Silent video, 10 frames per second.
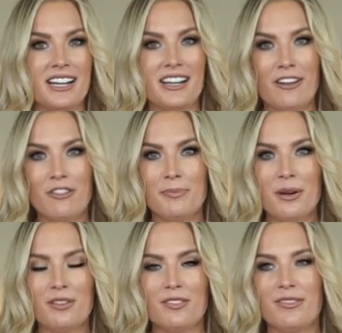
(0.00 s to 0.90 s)
get enough of
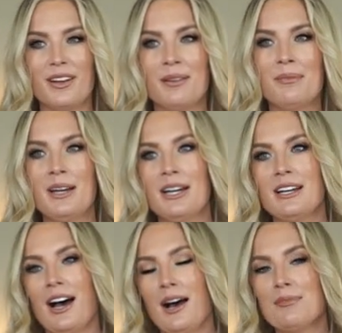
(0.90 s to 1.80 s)
both of them.
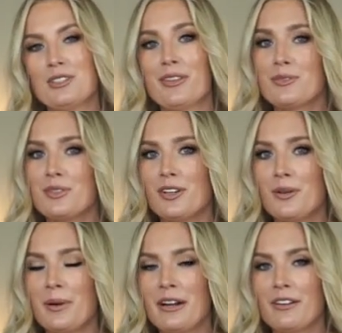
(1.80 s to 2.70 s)
Um, so this was a
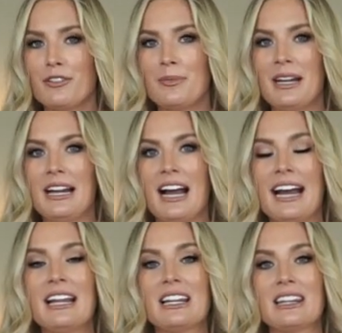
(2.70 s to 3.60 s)
no-brainer for me.
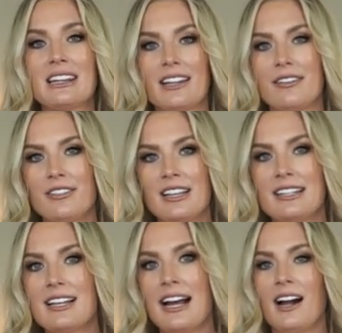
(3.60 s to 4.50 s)
I love
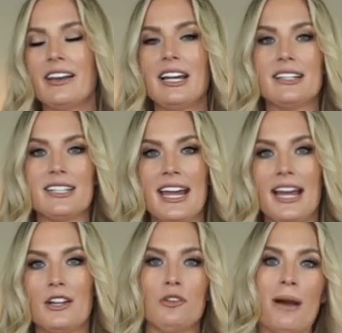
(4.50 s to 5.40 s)
this. I got it in
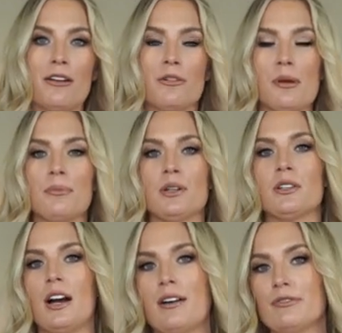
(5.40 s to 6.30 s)
tan. You might
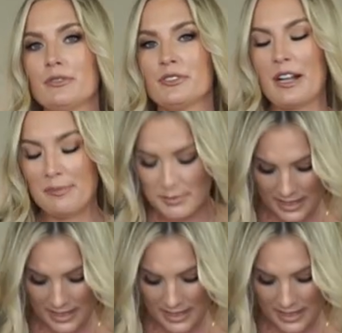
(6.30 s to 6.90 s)
remember um, from